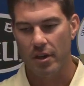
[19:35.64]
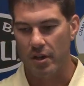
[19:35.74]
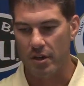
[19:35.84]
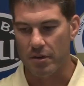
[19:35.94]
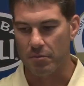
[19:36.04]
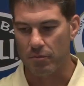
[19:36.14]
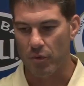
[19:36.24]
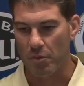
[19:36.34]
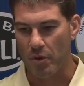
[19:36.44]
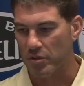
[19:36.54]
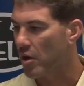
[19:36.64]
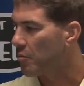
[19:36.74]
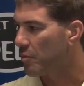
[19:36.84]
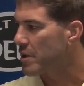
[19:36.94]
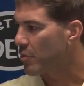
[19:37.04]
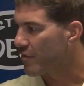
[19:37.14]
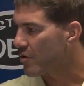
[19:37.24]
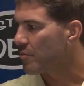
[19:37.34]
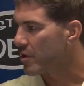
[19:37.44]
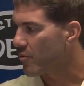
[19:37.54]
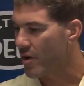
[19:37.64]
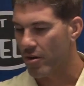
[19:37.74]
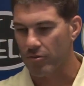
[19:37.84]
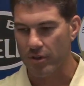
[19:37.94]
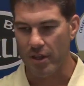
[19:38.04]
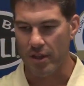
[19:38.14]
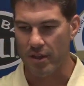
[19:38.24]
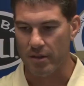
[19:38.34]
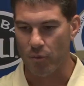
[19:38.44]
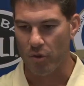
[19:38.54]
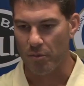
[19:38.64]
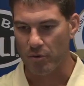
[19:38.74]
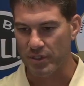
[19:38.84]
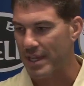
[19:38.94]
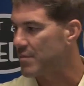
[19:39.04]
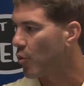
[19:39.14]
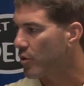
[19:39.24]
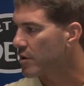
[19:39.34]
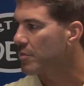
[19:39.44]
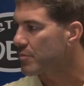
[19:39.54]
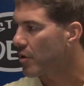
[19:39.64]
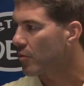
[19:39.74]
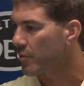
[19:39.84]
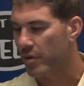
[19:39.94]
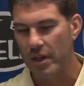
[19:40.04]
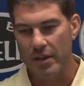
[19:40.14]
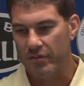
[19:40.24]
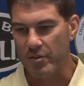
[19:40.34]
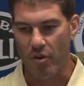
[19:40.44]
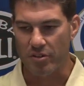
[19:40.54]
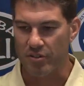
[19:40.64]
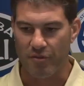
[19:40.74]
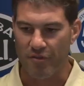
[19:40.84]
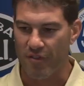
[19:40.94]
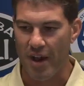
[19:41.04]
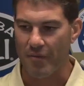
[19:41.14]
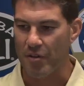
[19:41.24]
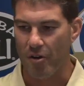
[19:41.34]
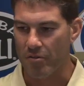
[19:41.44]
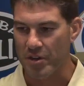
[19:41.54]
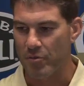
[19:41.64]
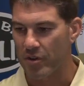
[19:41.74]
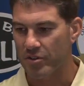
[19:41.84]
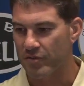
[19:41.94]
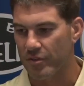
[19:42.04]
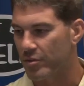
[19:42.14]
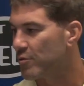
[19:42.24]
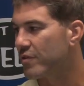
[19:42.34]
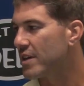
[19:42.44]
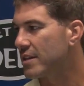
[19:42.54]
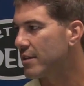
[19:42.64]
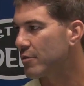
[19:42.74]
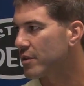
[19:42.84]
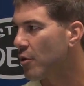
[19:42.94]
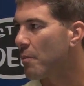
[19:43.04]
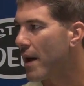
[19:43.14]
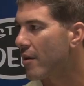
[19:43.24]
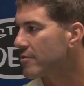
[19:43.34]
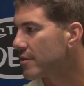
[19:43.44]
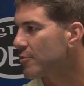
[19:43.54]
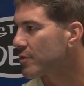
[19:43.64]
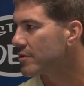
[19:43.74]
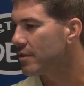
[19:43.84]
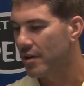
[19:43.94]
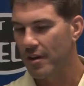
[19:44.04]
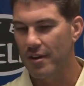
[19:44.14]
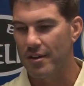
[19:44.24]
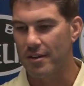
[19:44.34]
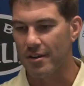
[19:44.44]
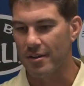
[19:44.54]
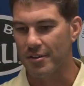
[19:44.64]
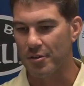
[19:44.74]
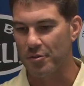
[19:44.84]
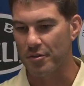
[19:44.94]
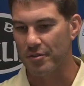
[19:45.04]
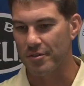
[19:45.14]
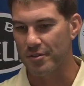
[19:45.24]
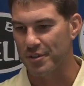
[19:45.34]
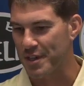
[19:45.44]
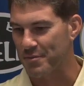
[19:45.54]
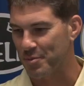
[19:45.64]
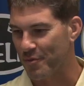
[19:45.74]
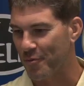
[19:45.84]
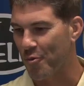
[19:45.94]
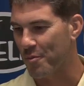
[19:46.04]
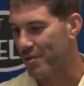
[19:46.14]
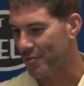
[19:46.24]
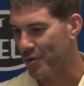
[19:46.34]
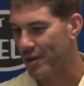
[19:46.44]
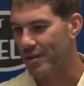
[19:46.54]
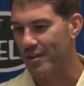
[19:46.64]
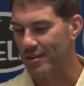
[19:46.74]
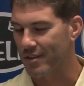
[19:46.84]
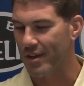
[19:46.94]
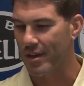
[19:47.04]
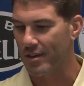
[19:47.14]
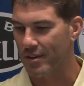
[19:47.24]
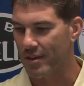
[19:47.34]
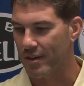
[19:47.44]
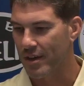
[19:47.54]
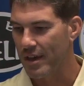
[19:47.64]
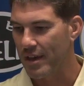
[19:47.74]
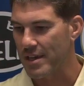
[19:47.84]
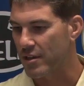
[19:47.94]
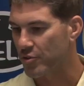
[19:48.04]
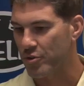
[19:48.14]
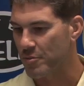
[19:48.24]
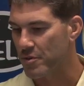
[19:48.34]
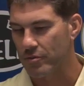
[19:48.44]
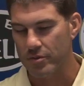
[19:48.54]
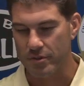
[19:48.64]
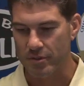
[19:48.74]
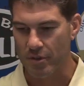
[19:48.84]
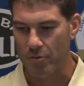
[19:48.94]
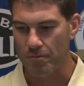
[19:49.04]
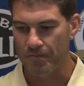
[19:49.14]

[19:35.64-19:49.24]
One of the most humble people I've ever been around, and one of the most team-oriented people. If he rushes for 5 yards, he rushes for 250. It really don't matter, as long as your team's performing and winning, and he contributes. And so